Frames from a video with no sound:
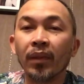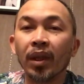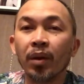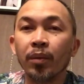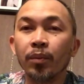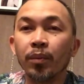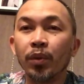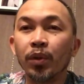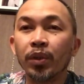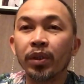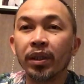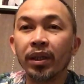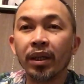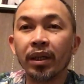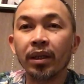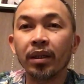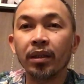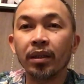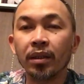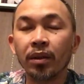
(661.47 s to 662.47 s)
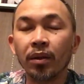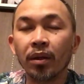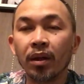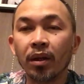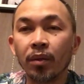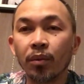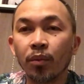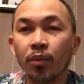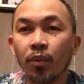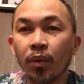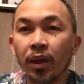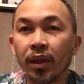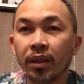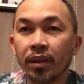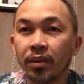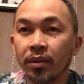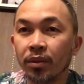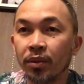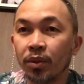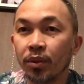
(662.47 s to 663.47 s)
more than uh, what
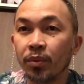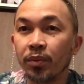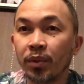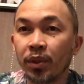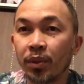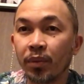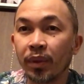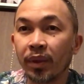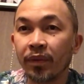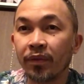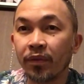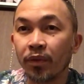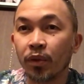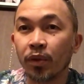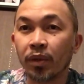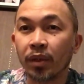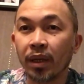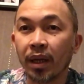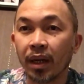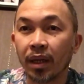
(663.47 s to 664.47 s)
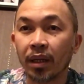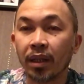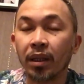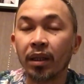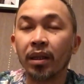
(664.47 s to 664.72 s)
Zoom G one Four got.